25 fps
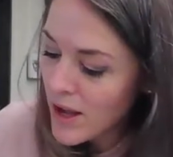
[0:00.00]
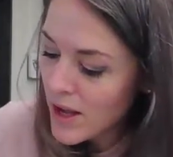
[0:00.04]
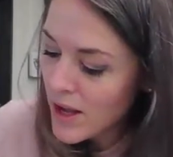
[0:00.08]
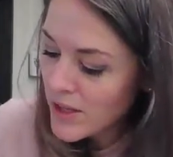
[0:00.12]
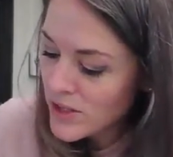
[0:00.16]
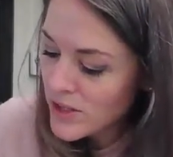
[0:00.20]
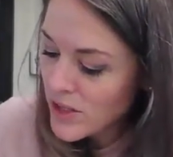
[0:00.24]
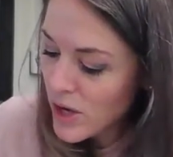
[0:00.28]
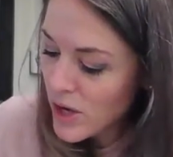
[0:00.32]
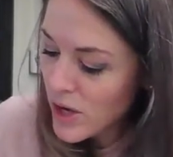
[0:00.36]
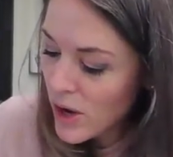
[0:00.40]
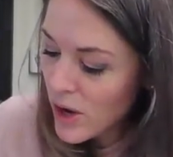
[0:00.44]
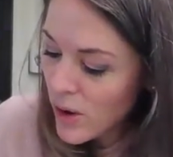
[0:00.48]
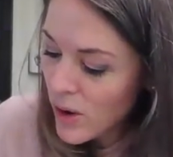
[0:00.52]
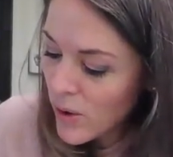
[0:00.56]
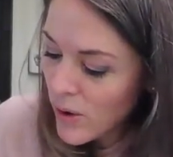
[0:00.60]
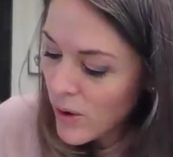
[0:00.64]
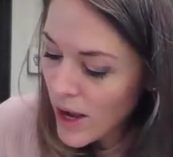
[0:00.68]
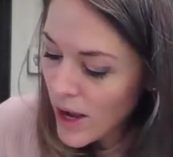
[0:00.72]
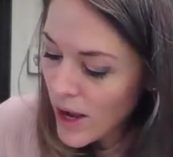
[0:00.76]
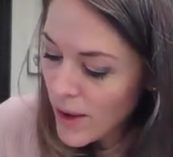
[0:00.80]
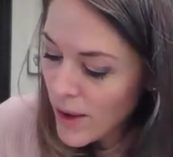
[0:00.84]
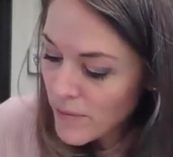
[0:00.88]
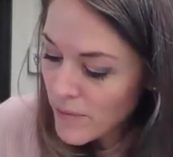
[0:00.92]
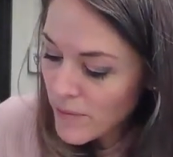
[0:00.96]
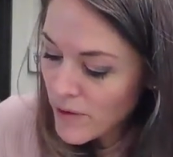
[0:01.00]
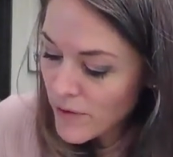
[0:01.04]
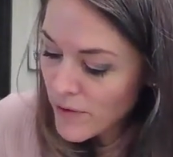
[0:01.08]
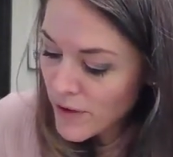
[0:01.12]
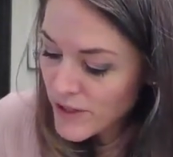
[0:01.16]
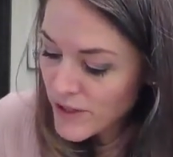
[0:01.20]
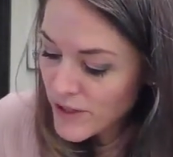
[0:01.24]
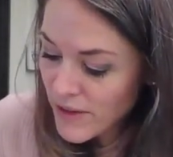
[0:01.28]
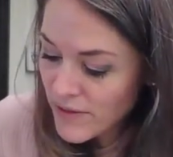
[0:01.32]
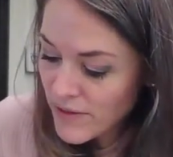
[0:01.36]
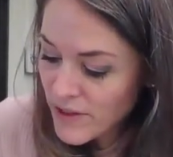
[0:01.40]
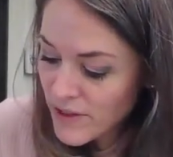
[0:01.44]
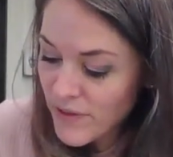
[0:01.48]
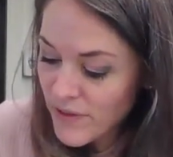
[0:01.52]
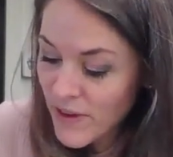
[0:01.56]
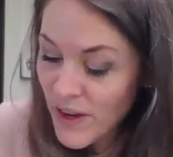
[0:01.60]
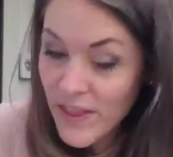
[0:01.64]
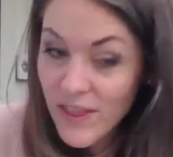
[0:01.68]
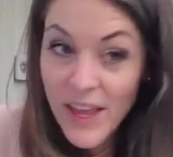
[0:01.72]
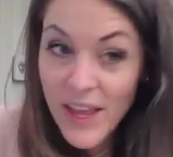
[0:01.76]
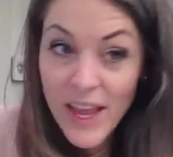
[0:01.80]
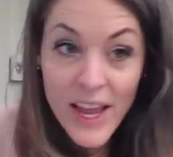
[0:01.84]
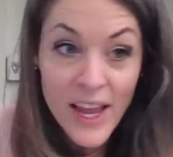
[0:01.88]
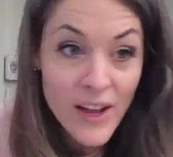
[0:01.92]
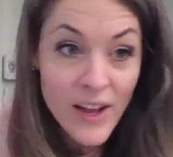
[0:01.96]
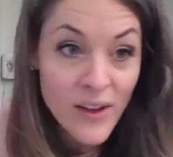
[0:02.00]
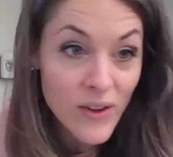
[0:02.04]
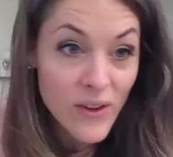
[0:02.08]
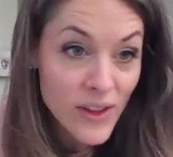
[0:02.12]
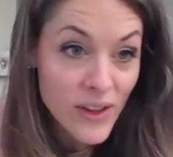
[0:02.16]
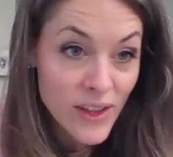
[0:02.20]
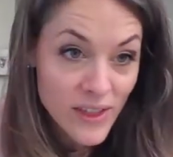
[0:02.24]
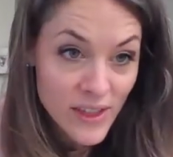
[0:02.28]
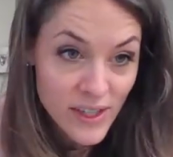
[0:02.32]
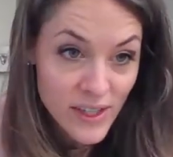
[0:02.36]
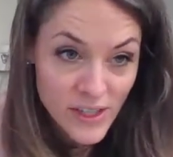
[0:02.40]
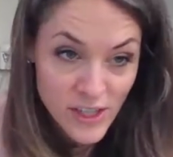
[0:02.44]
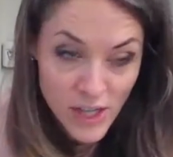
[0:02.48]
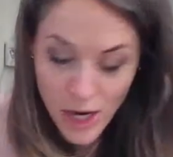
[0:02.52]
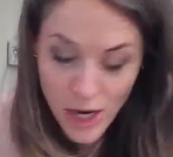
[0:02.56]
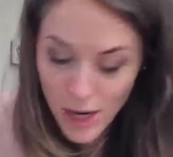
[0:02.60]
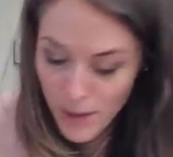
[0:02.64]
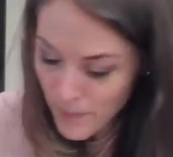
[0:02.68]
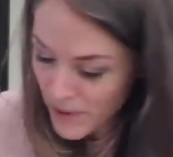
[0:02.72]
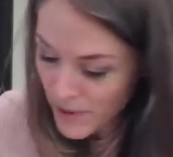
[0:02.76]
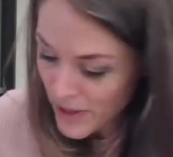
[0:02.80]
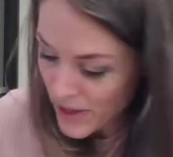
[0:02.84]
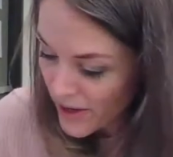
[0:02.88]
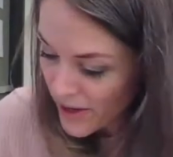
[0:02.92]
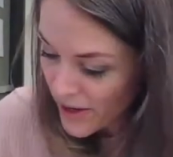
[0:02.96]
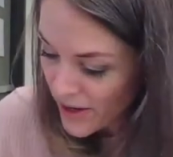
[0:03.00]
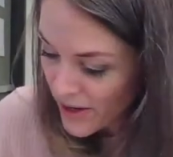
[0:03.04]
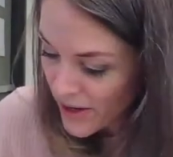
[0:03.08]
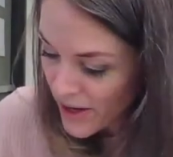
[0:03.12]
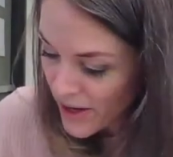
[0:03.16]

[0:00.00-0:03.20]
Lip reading: So you first have to find the angle at the top here.